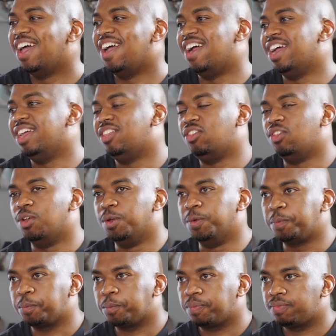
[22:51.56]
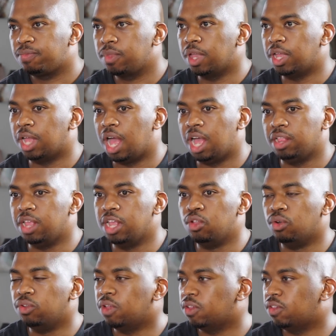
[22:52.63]
right, so yeah, I think
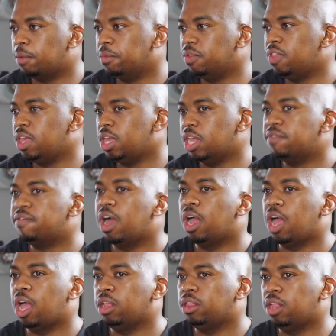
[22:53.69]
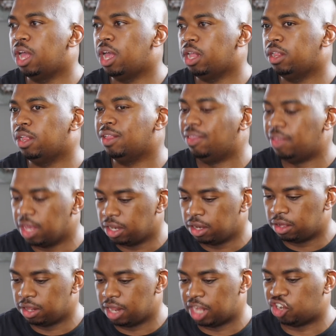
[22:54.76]
those are some of the
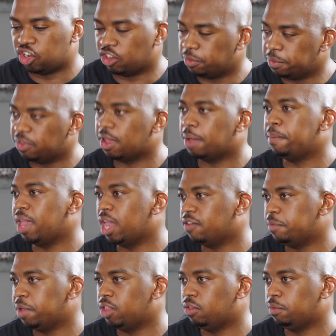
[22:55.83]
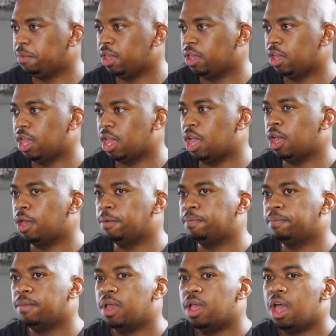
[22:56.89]
technical adjustments I may have made to make
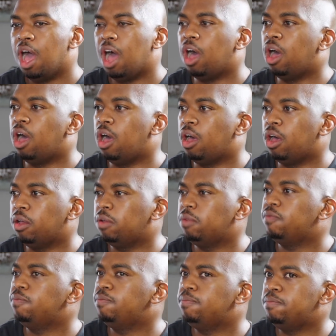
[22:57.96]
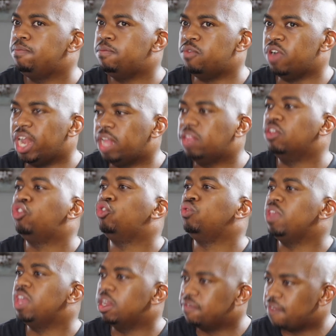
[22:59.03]
are related to
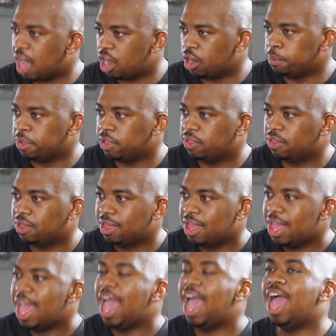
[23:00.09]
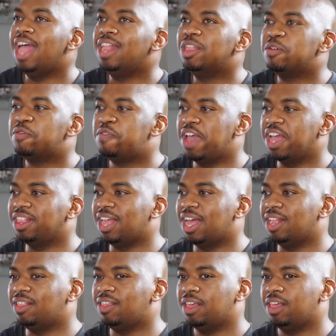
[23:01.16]
the environment, and the fact that